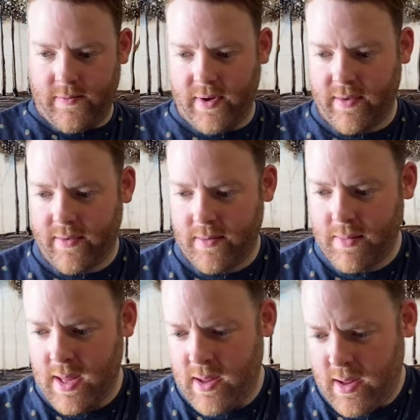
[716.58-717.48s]
Excellent.
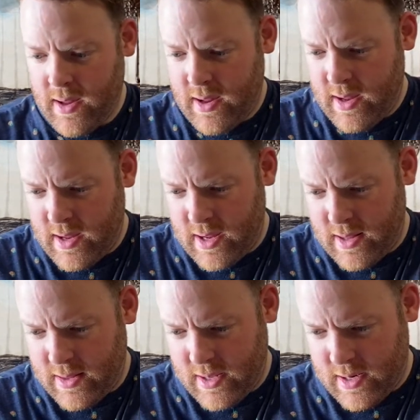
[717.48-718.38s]

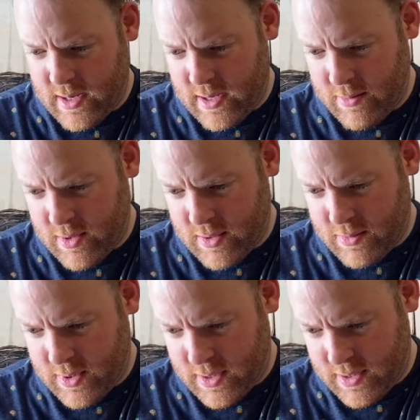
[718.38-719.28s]
And then I'm gonna
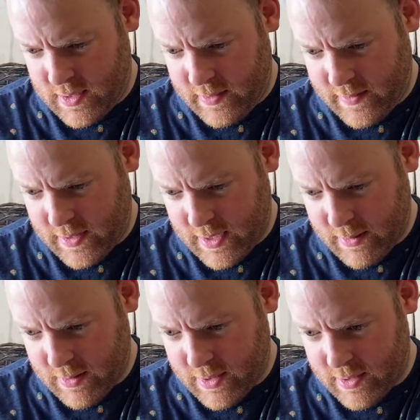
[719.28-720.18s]
put this, I think I'm
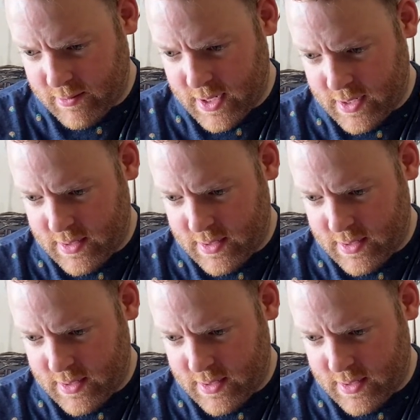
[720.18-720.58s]
gonna put it right